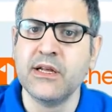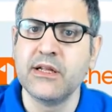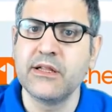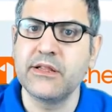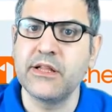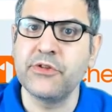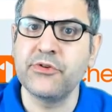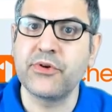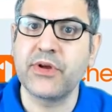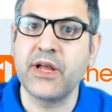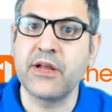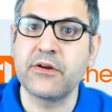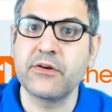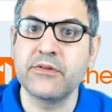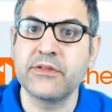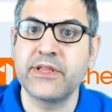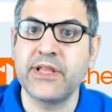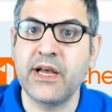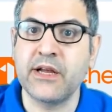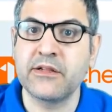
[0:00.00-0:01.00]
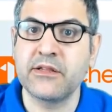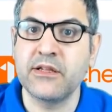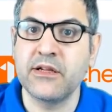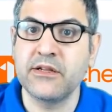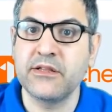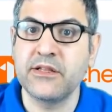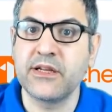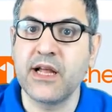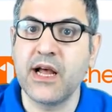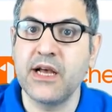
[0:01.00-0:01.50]
then you can contact
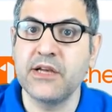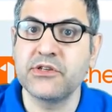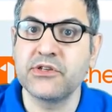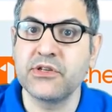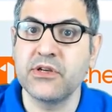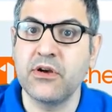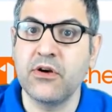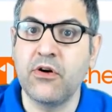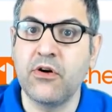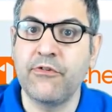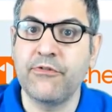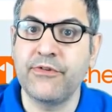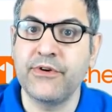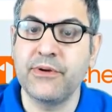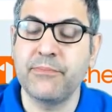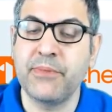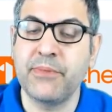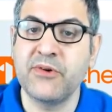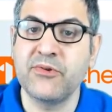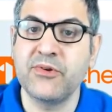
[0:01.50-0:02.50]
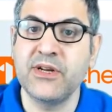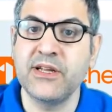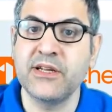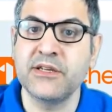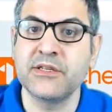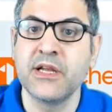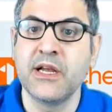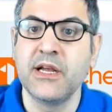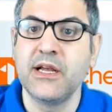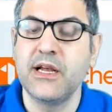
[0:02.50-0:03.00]
the guys of
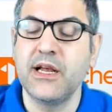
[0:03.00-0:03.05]
PowerLynx,